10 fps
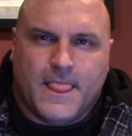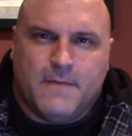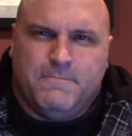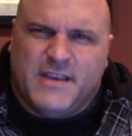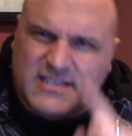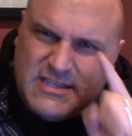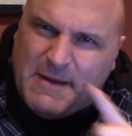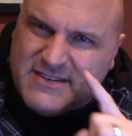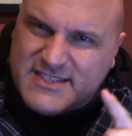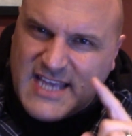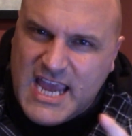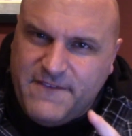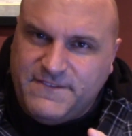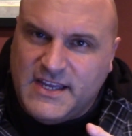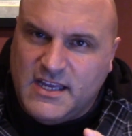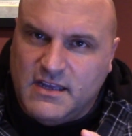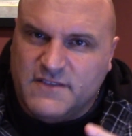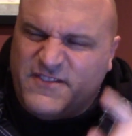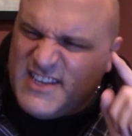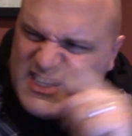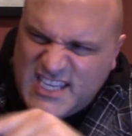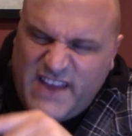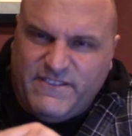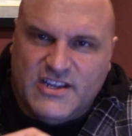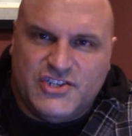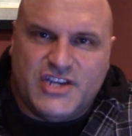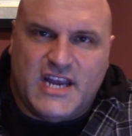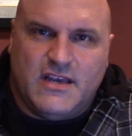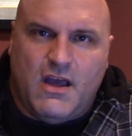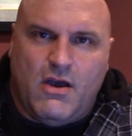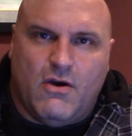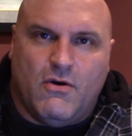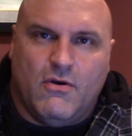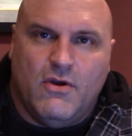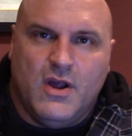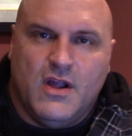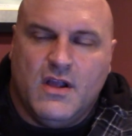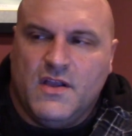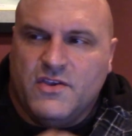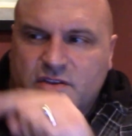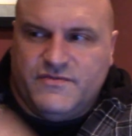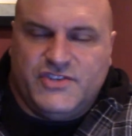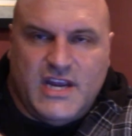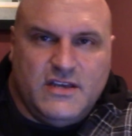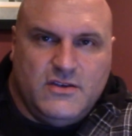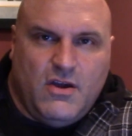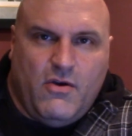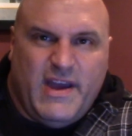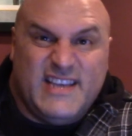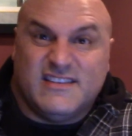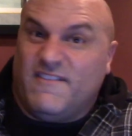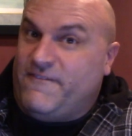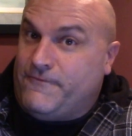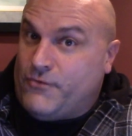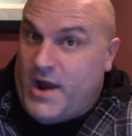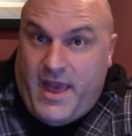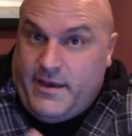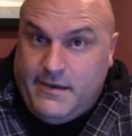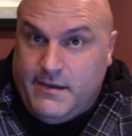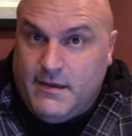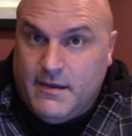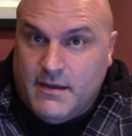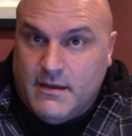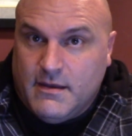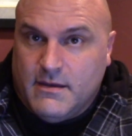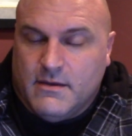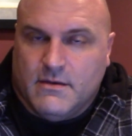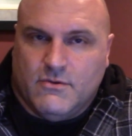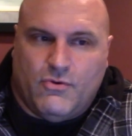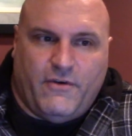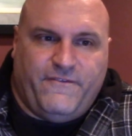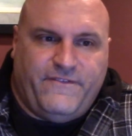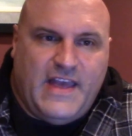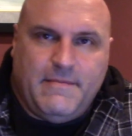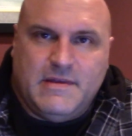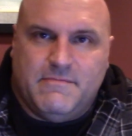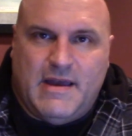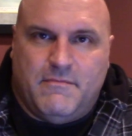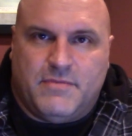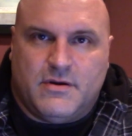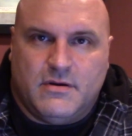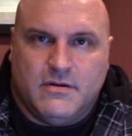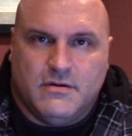Because it's about safety, for the safety of Jane Doe. If Jane Doe has a friend or a family member,